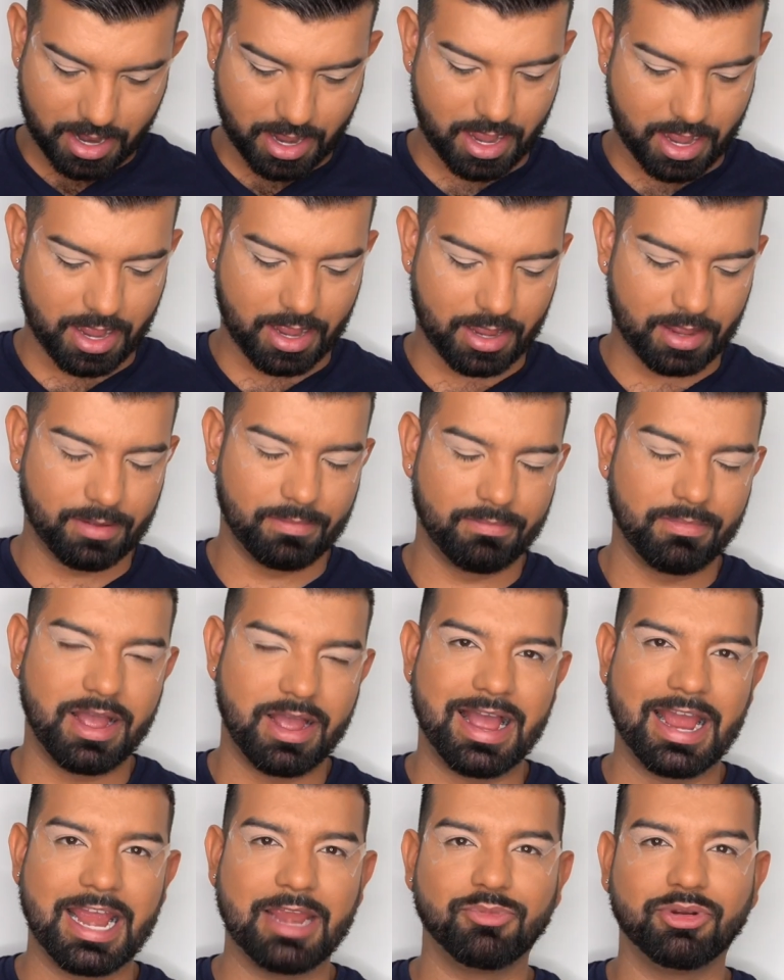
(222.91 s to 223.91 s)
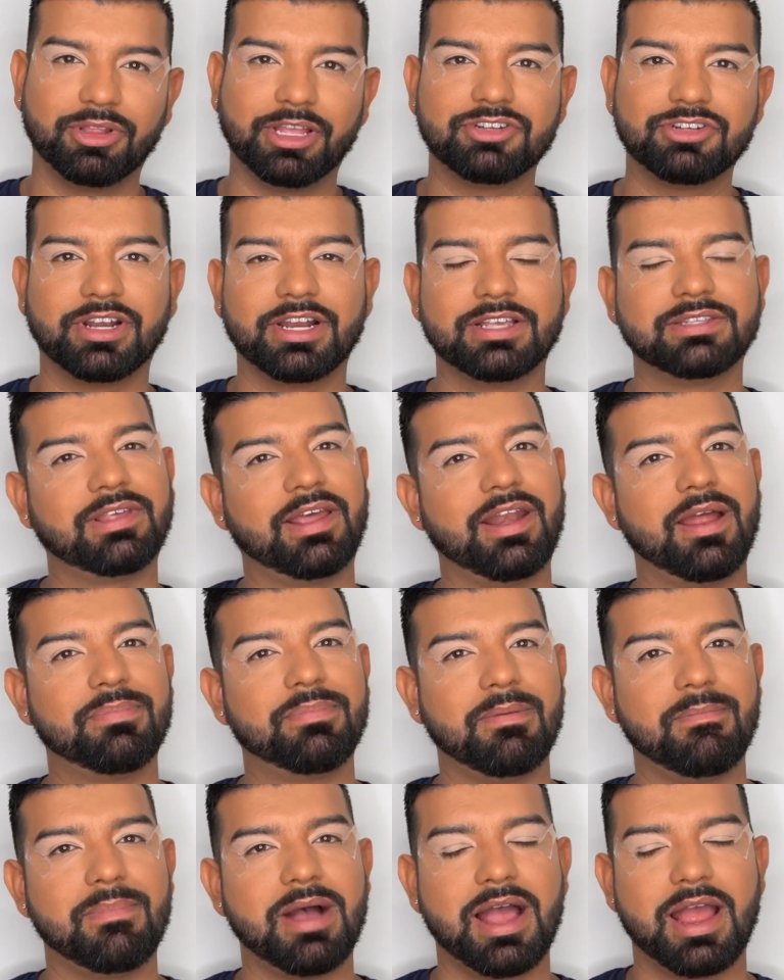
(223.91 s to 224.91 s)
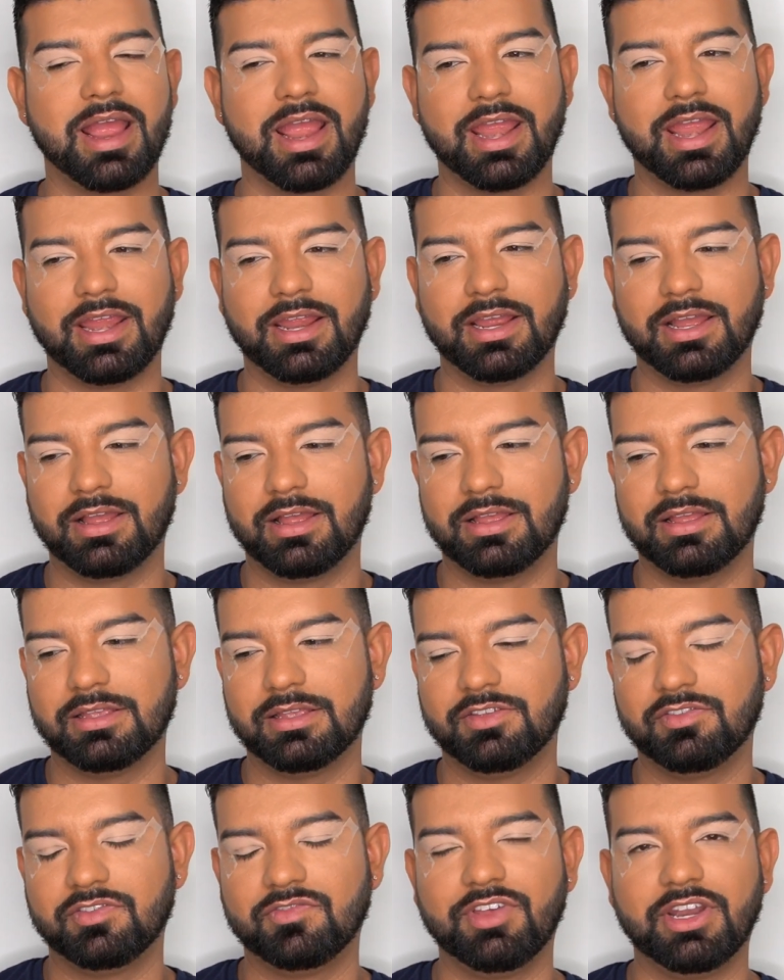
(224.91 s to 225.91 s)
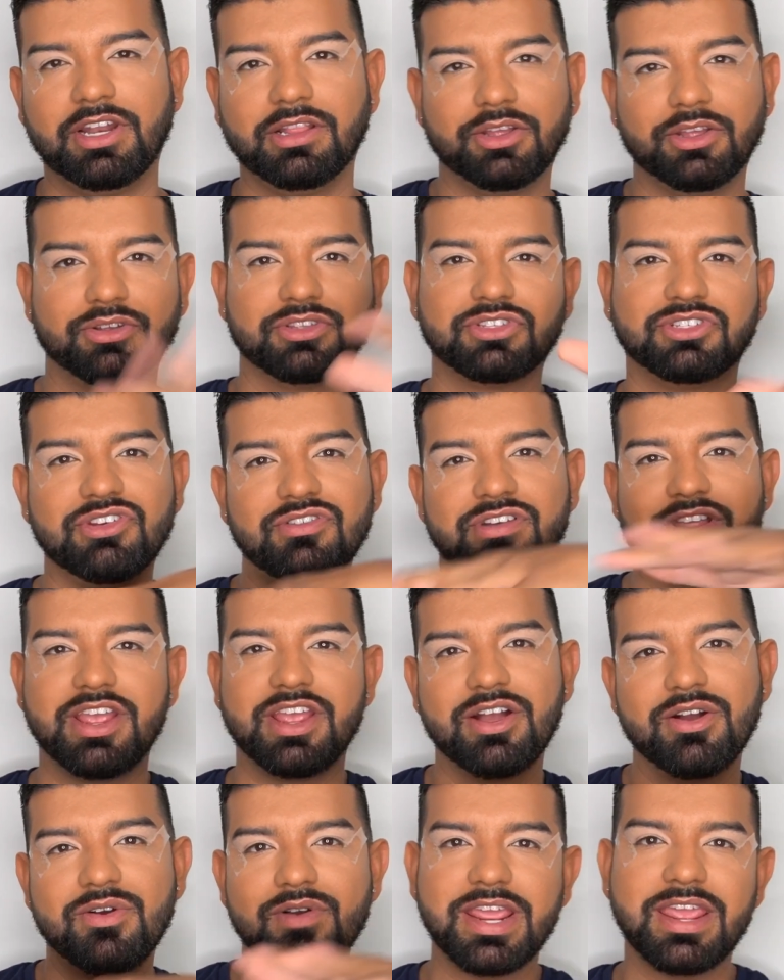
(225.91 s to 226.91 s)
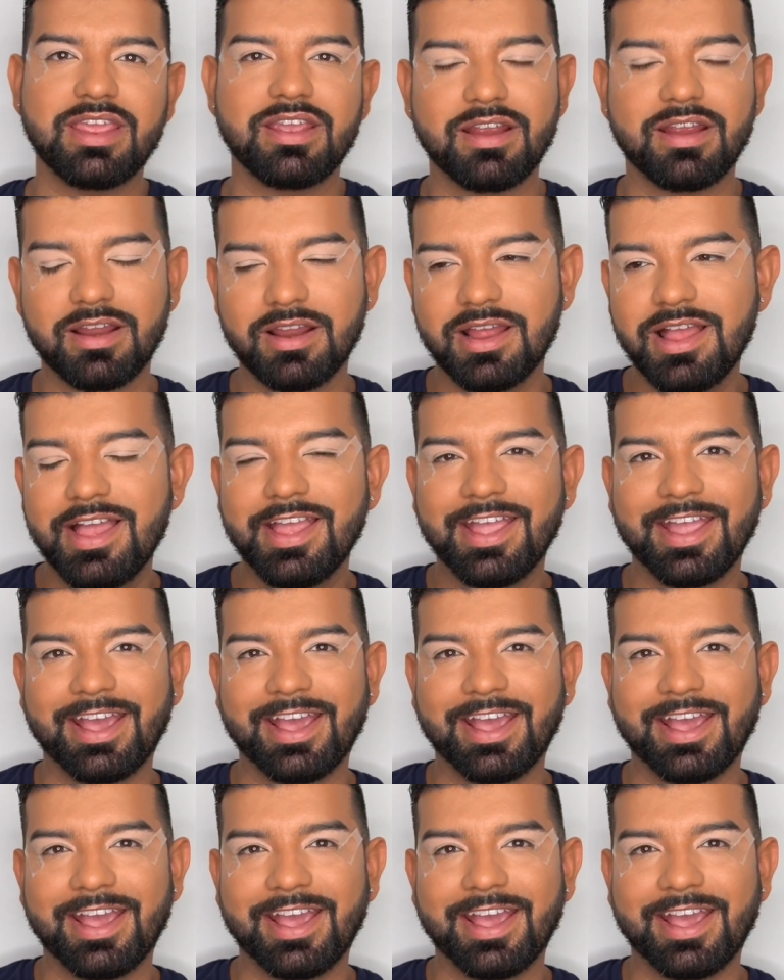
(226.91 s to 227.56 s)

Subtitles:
I am really trying to set up my fit a little studio here,